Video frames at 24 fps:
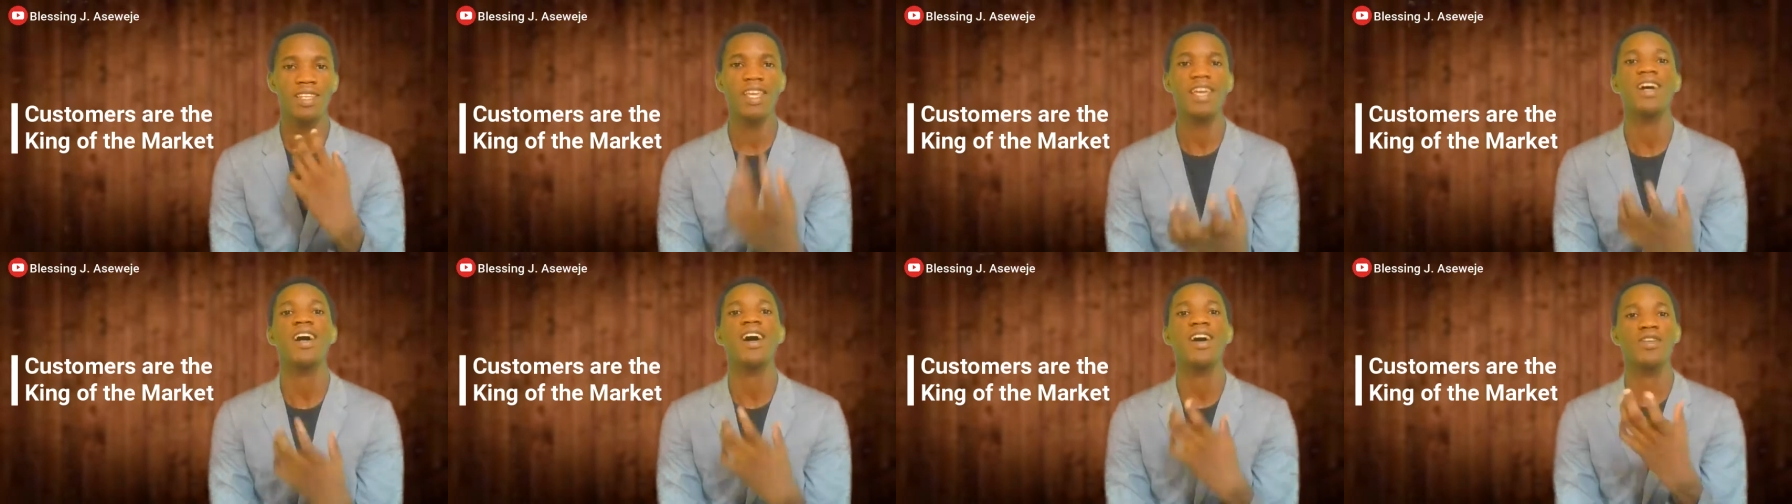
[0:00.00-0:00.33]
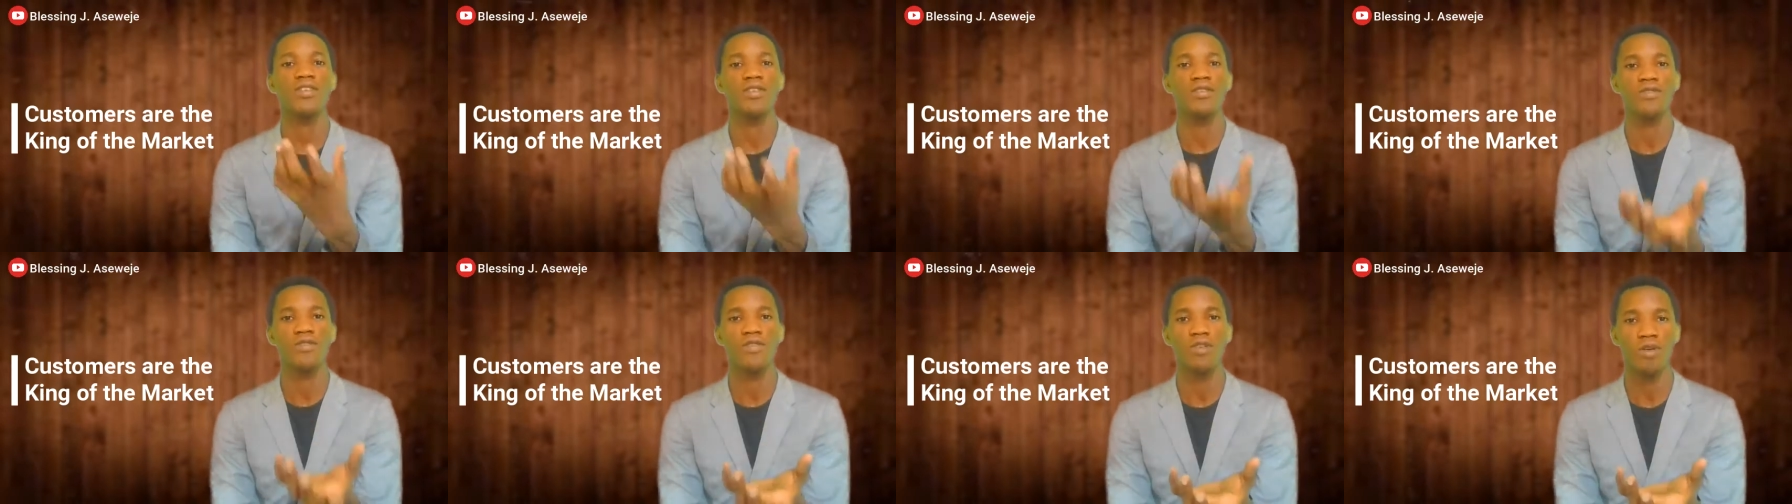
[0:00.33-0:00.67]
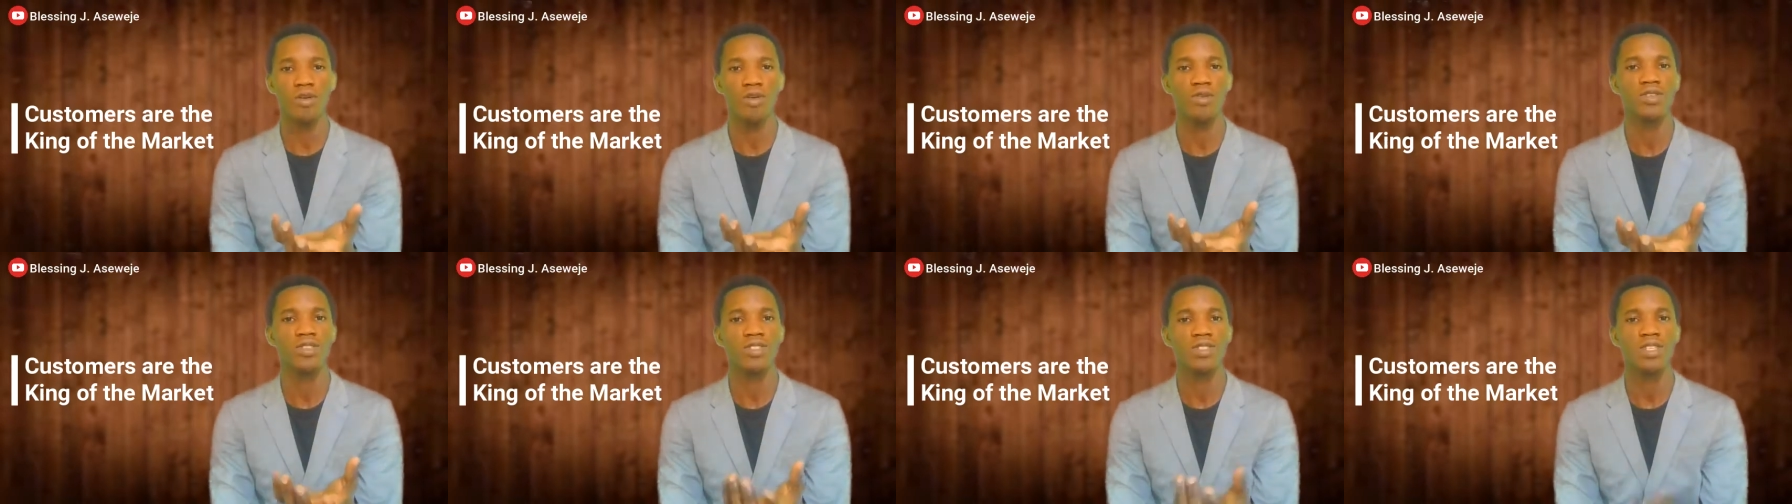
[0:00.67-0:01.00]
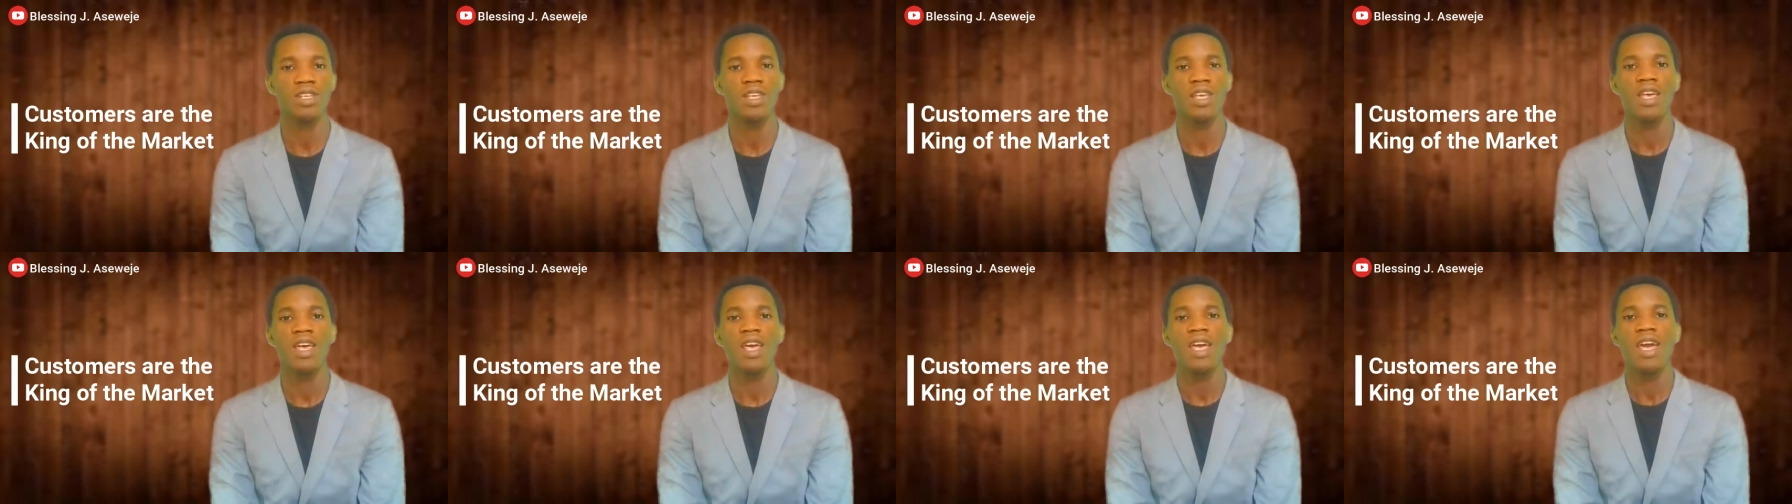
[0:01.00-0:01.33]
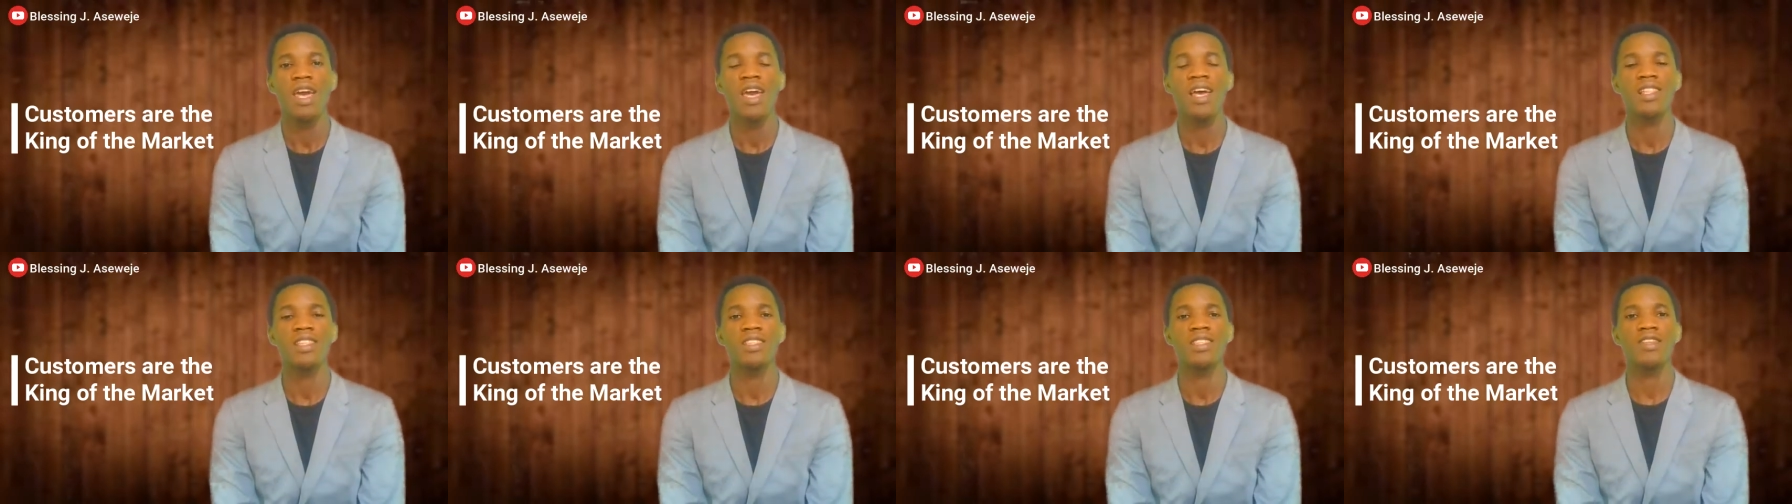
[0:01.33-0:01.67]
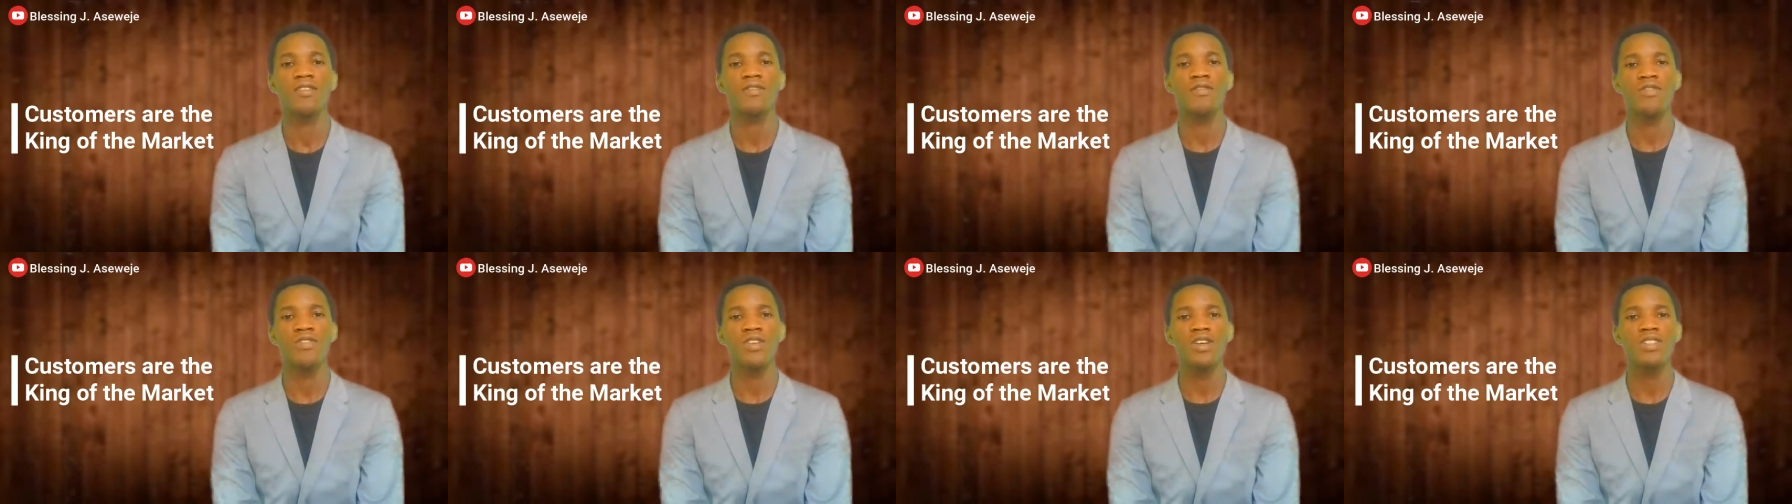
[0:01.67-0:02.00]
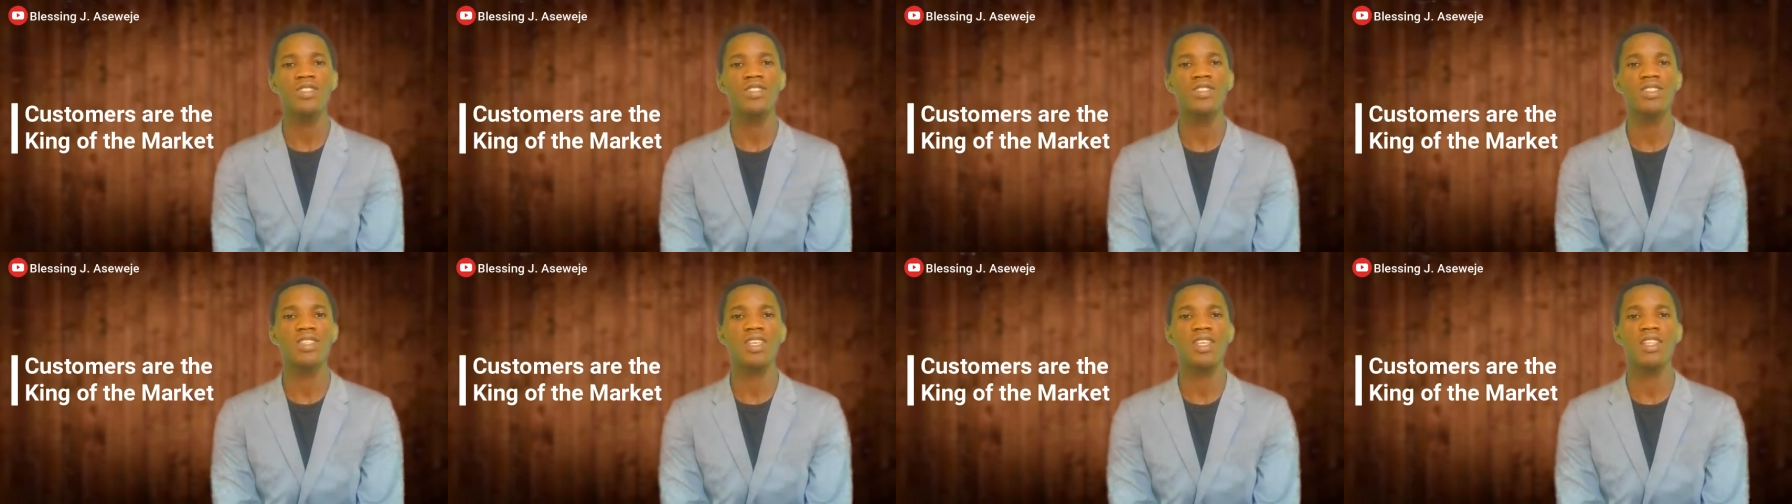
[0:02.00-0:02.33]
They are your focus. And the first